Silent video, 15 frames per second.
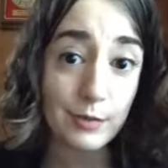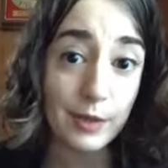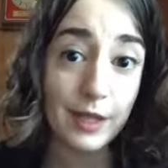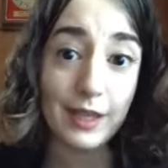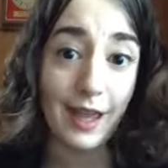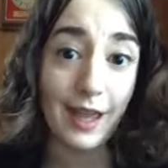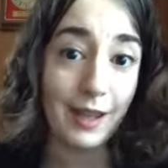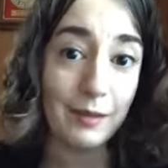week
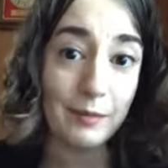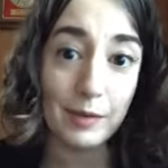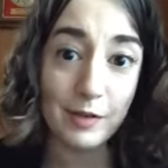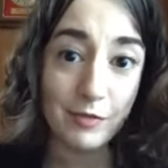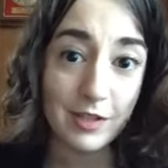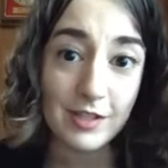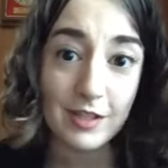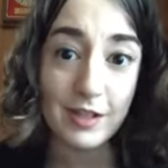came and
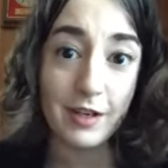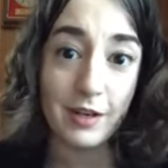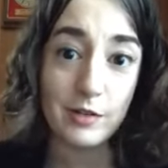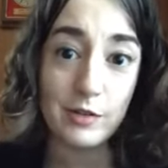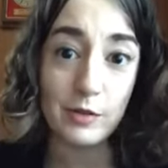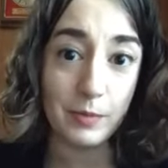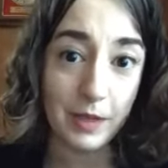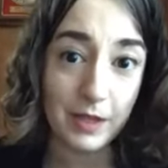visited our
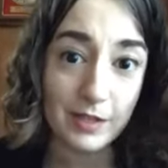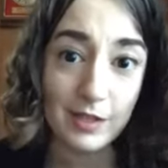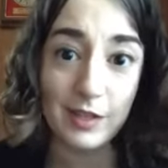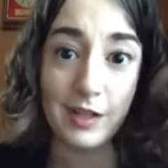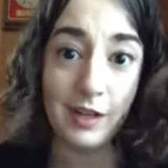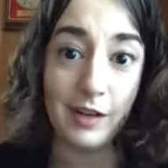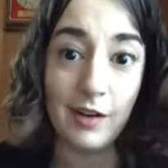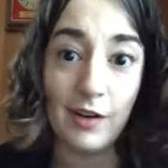soup kitchen
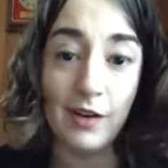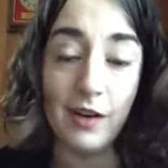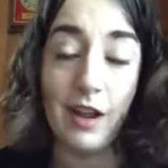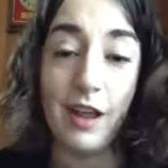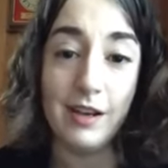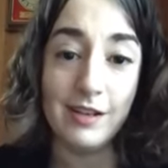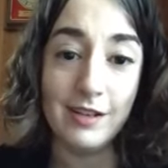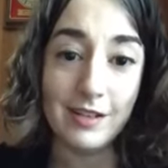here
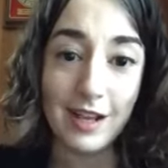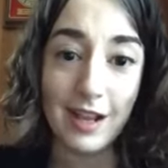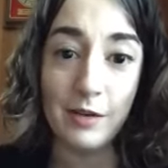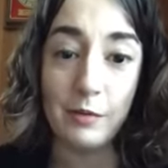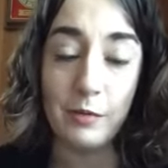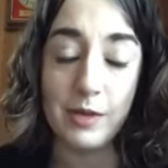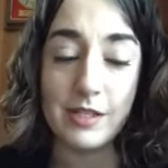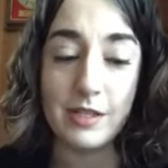and
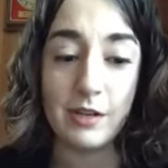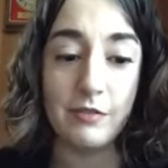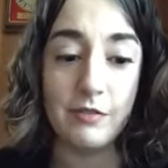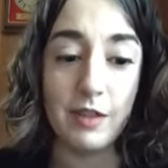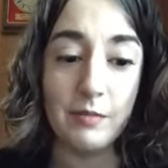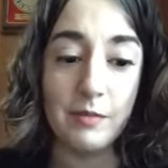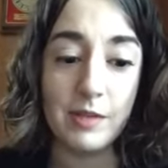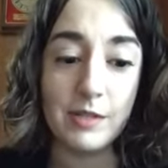and we serve
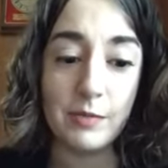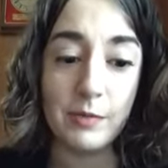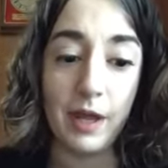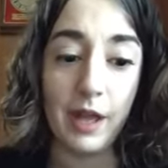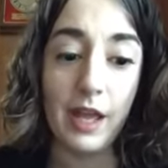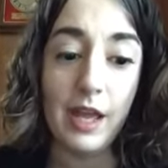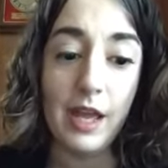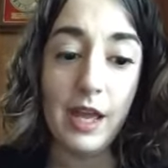them this
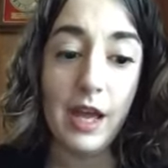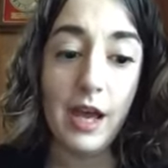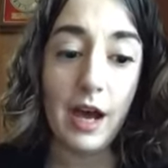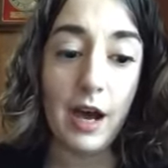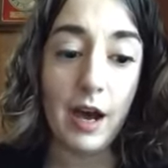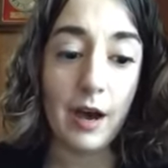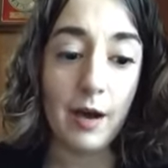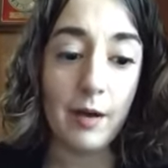way
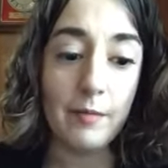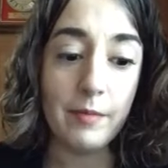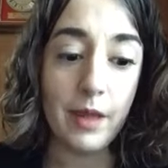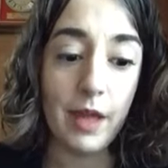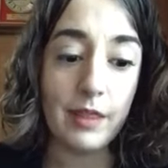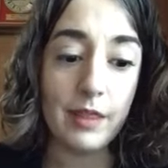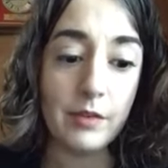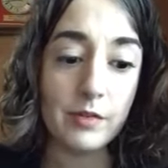um,
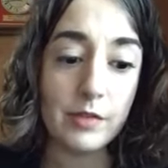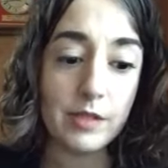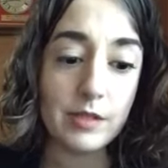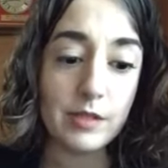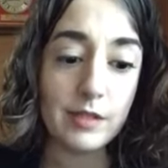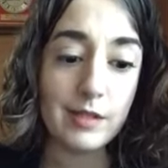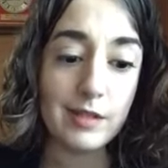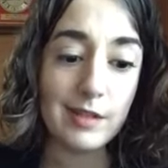and
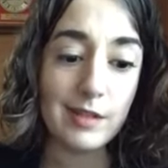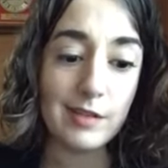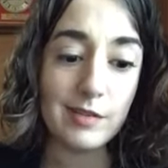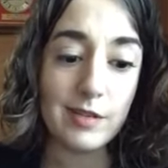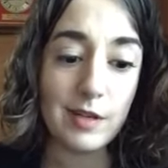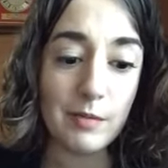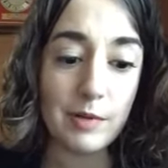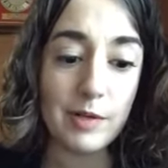those those
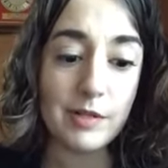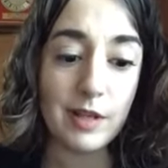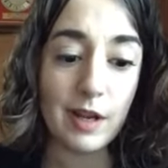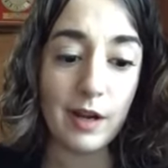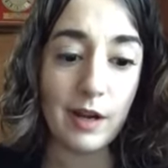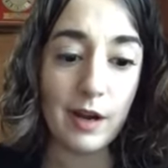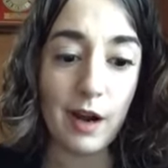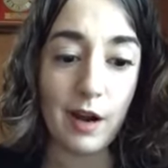numbers
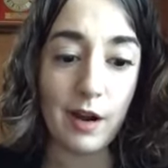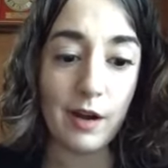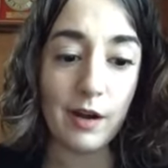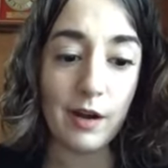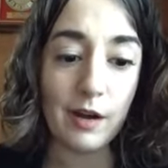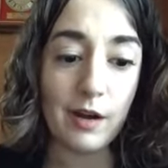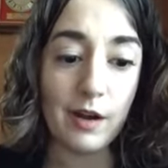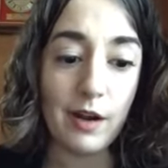are are
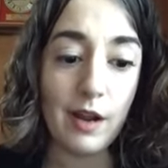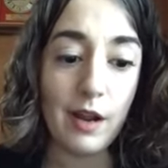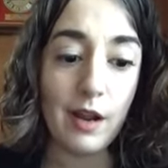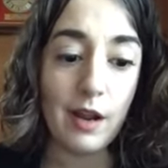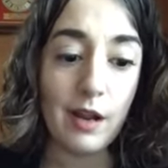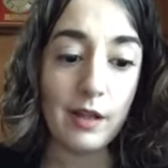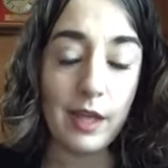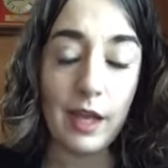
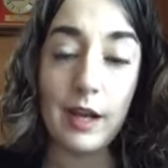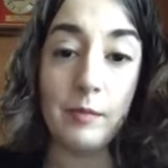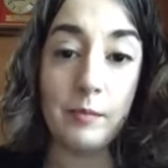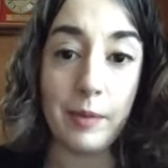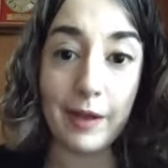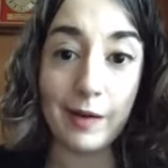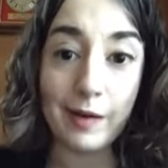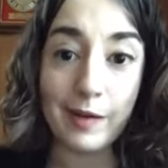getting
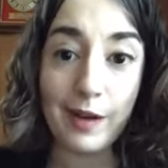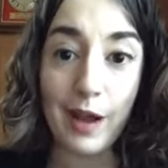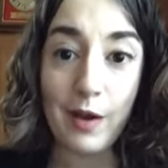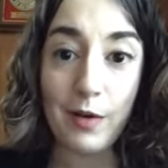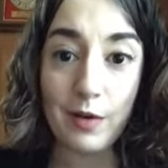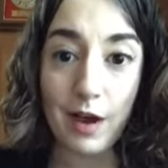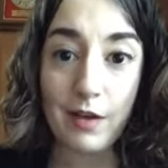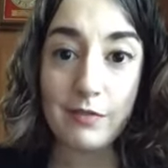bigger
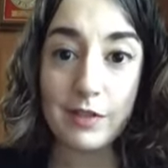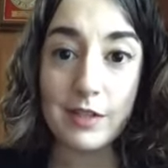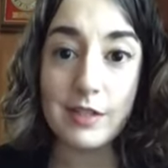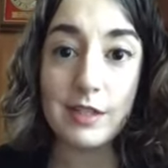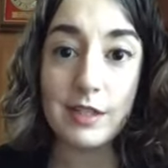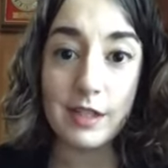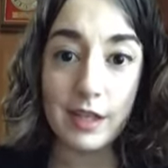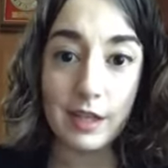now
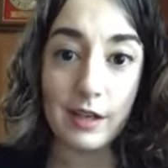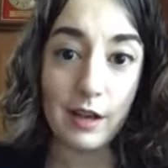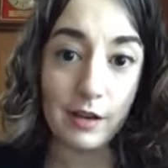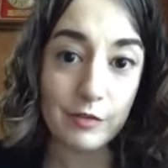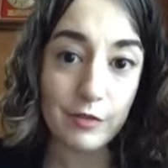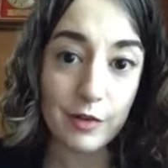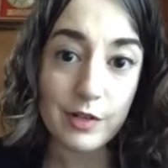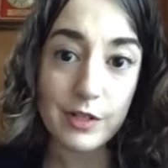obviously and
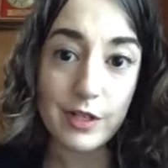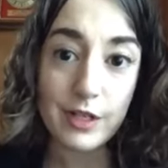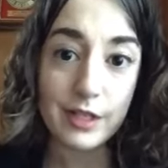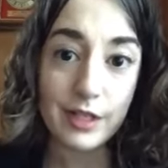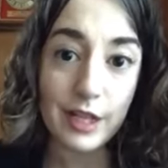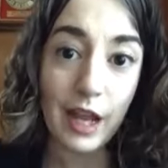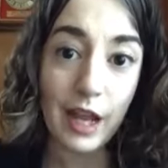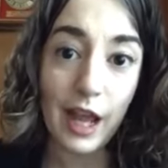
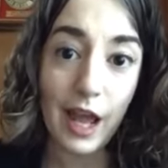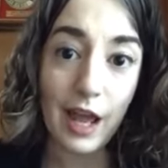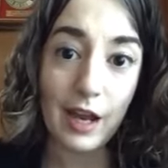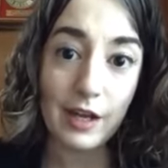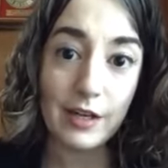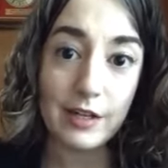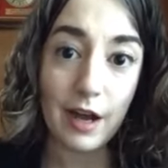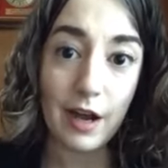unfortunately
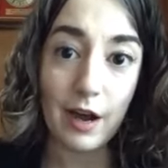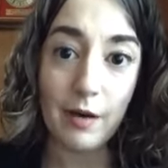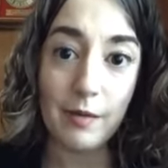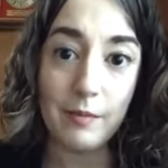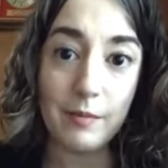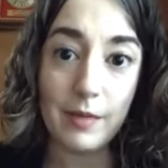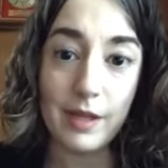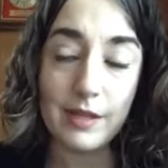and
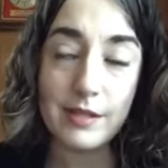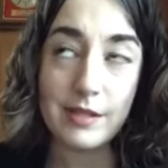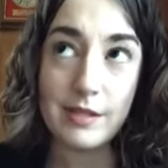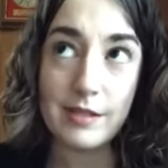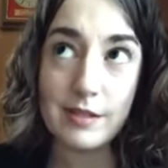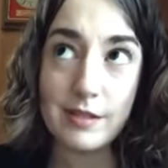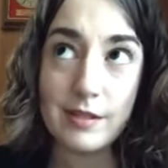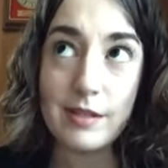um,
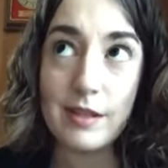it's